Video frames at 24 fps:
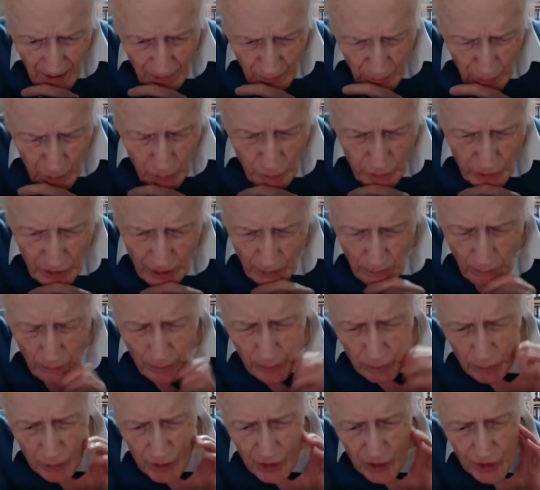for some
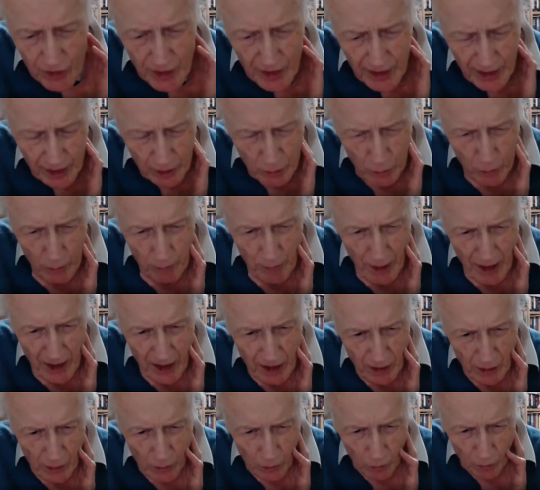reason connected with my
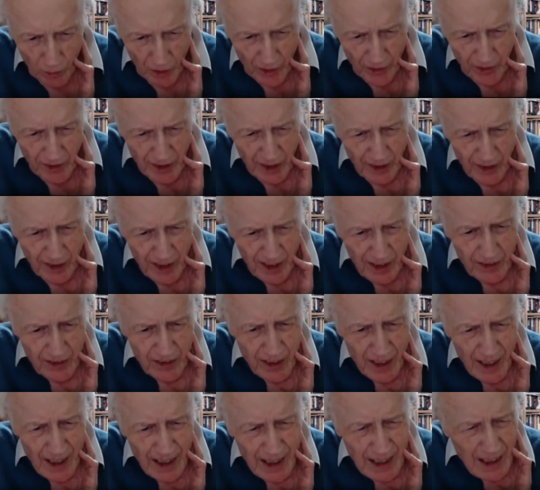health, I think I'd had
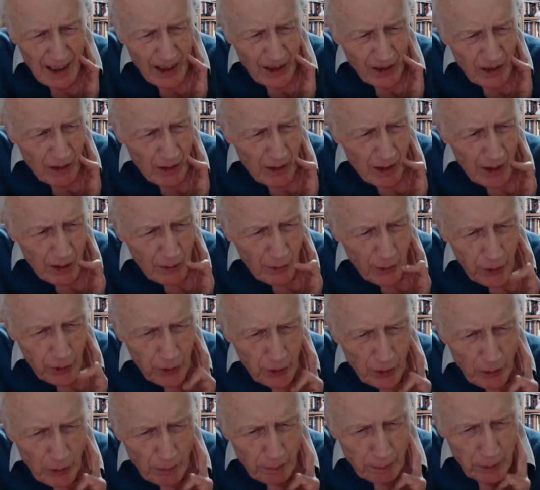some kind of
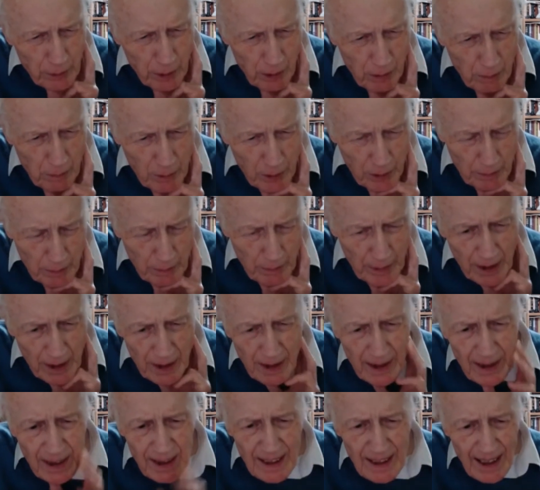throat problem,
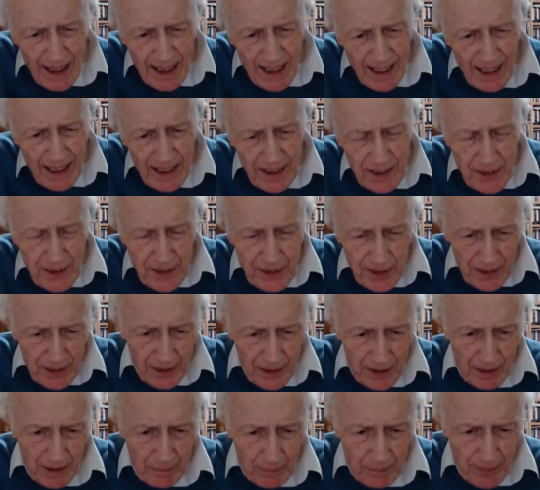and
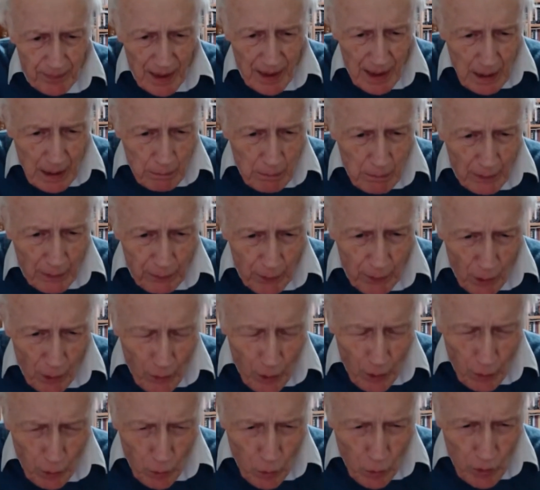my
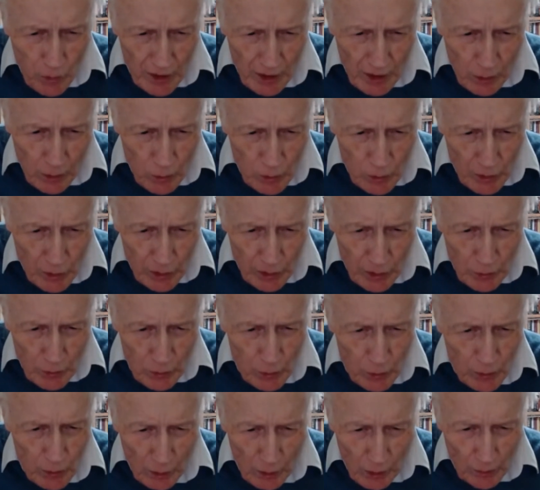father thought I ought
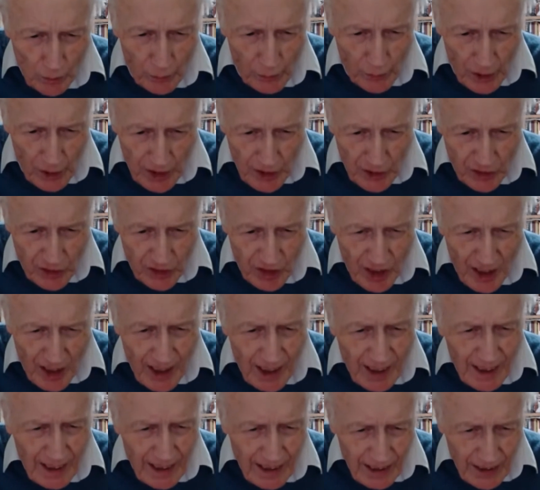to convalesce
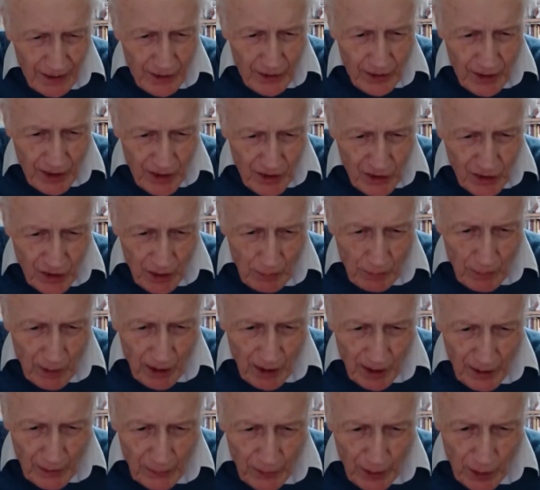in some
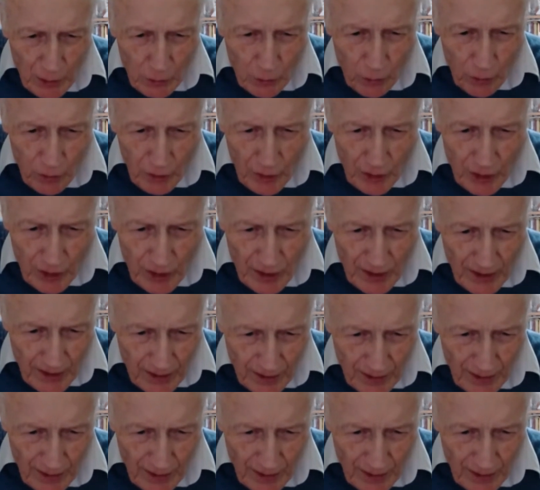kind of healthy